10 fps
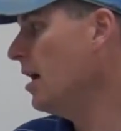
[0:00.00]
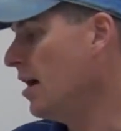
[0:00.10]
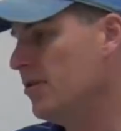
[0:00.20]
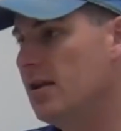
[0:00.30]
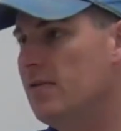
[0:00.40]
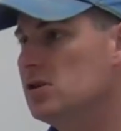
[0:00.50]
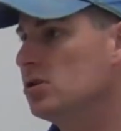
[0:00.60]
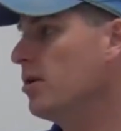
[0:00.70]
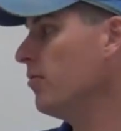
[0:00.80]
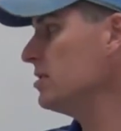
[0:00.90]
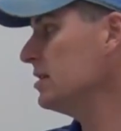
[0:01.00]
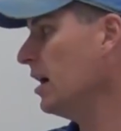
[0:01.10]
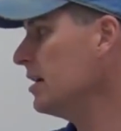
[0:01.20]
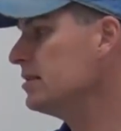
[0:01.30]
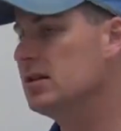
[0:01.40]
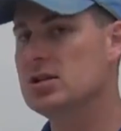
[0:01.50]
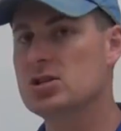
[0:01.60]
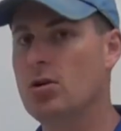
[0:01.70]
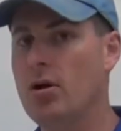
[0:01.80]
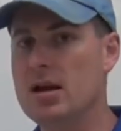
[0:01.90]
and then eventually resigns in
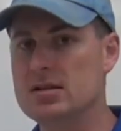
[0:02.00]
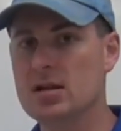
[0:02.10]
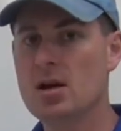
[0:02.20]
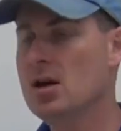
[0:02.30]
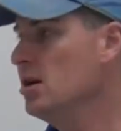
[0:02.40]
disgrace.